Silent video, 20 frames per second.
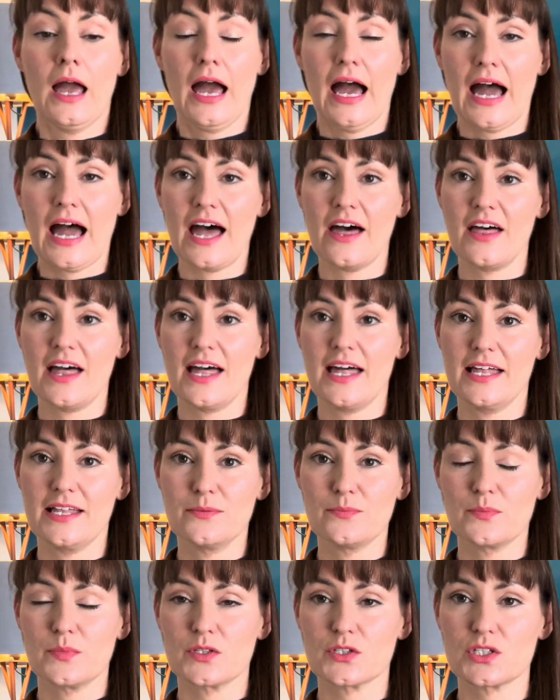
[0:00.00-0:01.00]

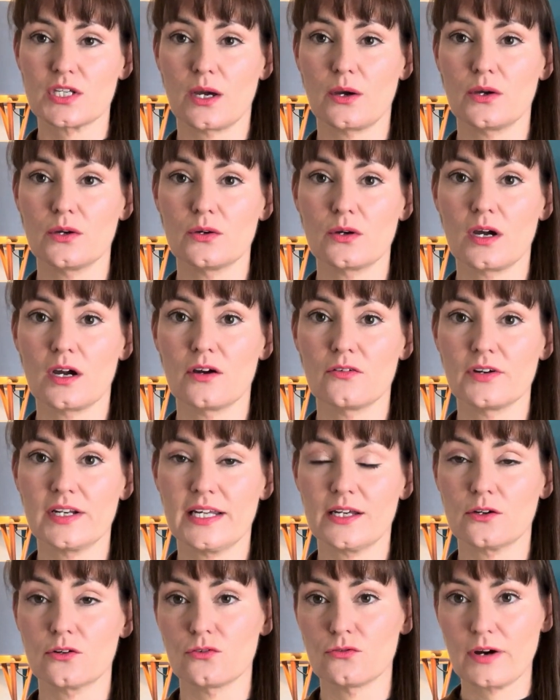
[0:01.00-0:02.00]
And so a really
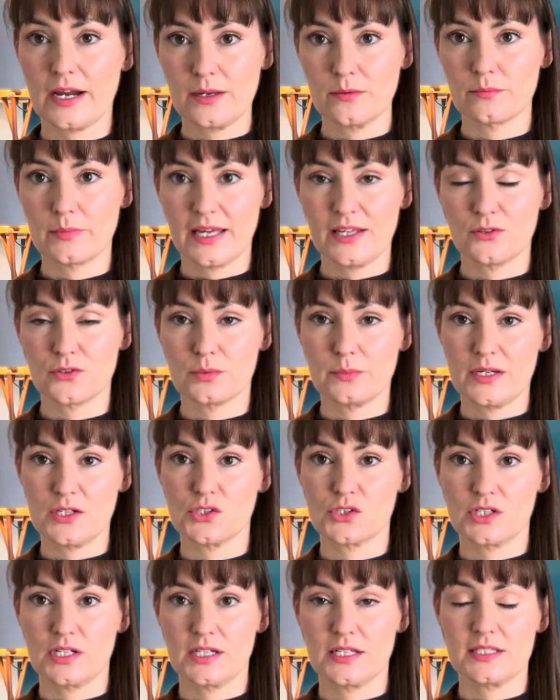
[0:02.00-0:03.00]
great made to
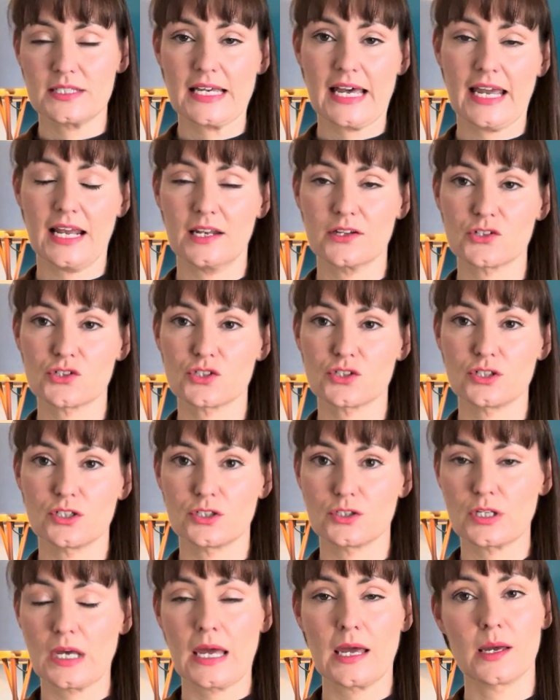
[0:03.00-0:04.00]
measure tailor
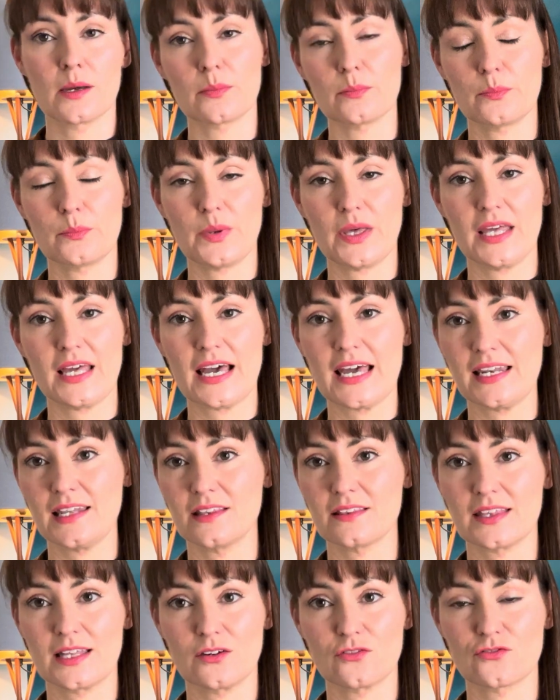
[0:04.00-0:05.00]
should be
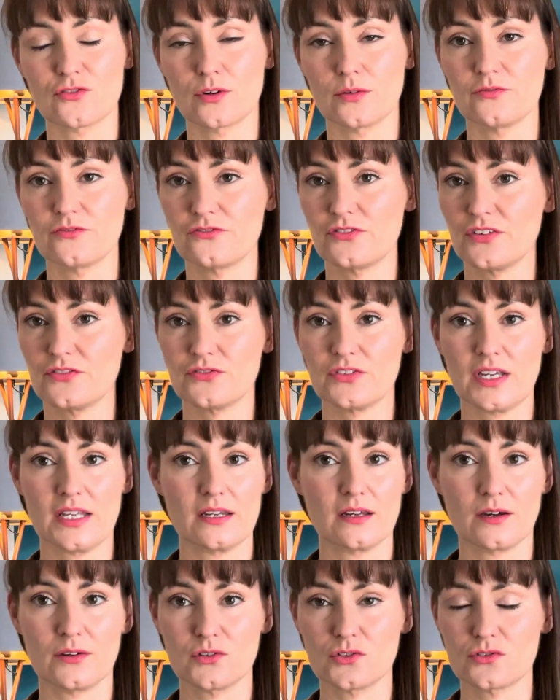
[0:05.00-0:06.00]
anything from
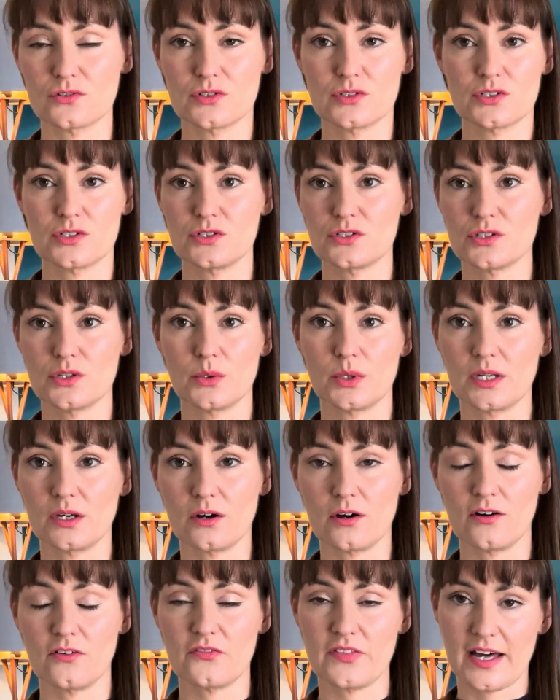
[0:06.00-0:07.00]
1,500 to
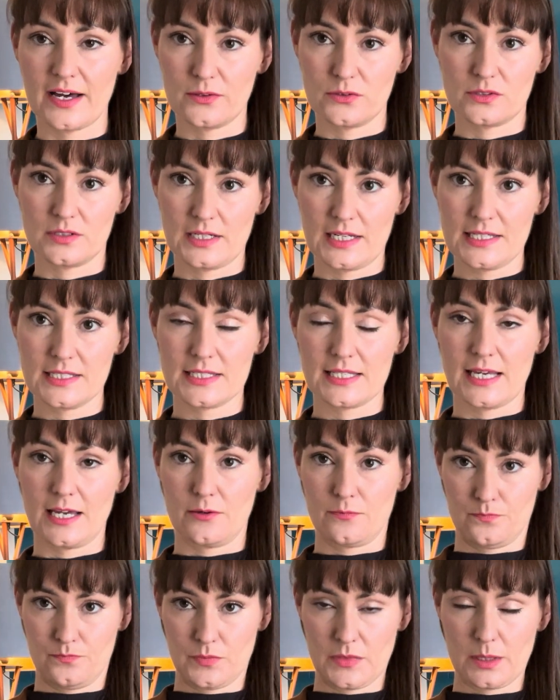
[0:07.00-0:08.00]
2,500, let's say,
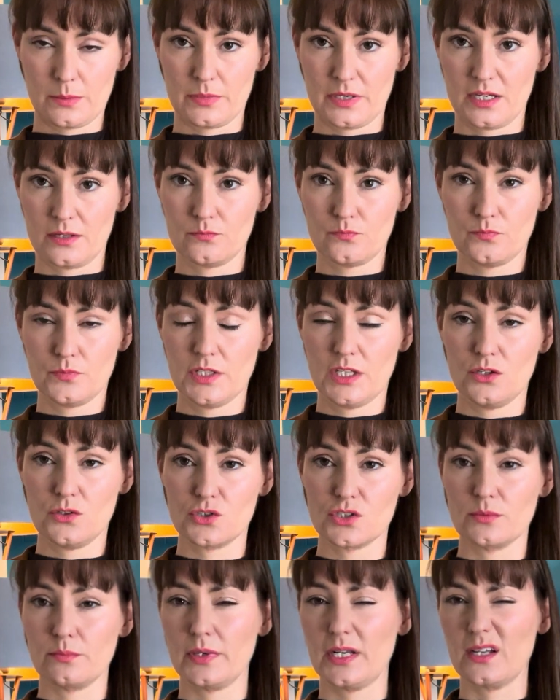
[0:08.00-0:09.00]
but you
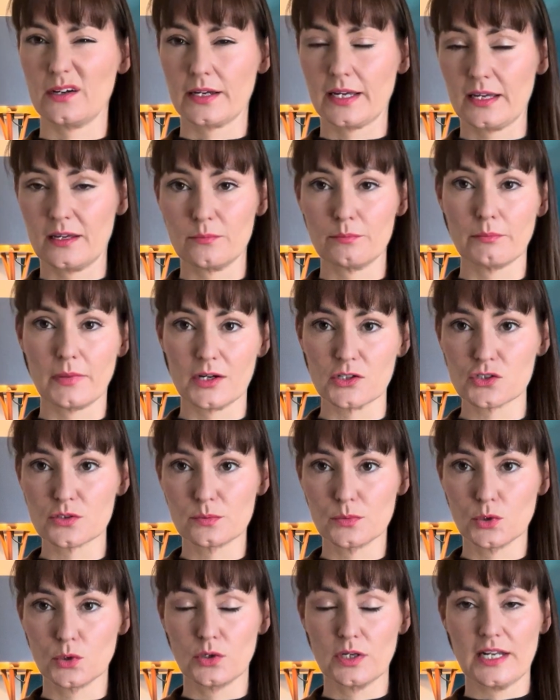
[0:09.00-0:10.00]
shouldn't be looking at much
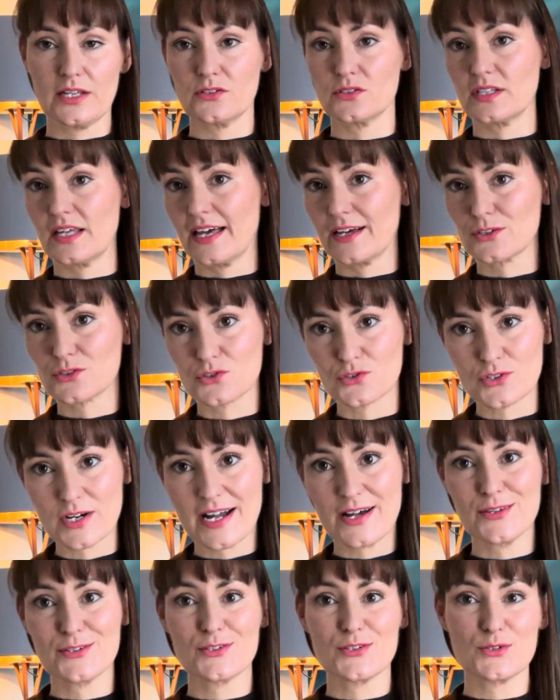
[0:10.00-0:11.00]
more unless extra
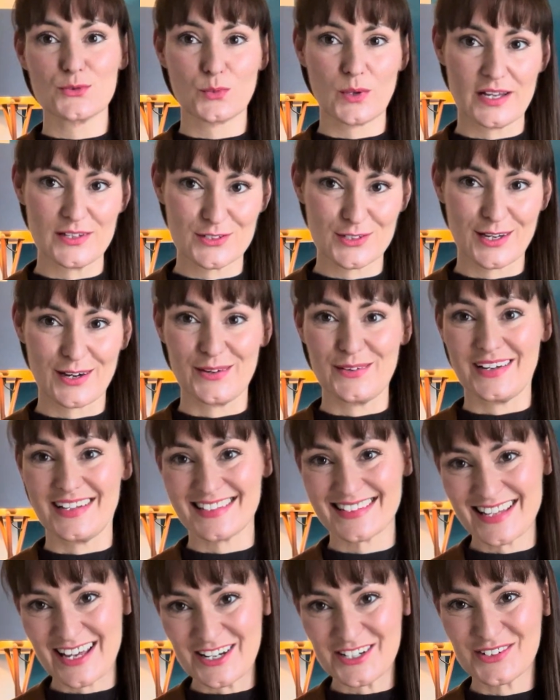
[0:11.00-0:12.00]
trousers, waistcoat,
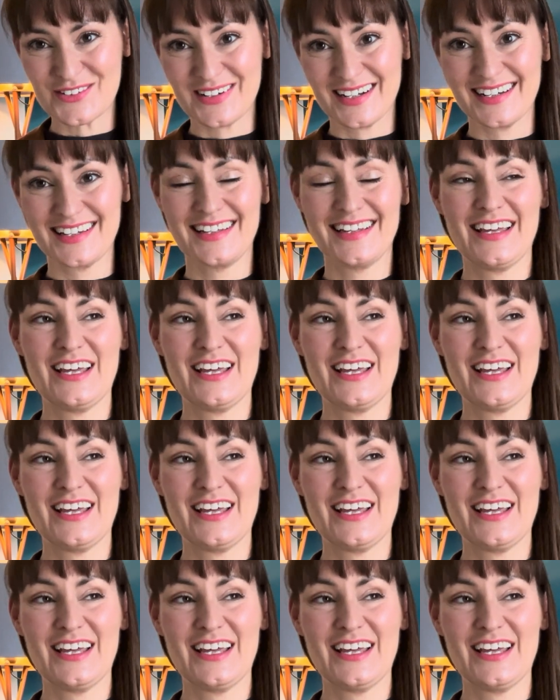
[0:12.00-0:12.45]
etc.,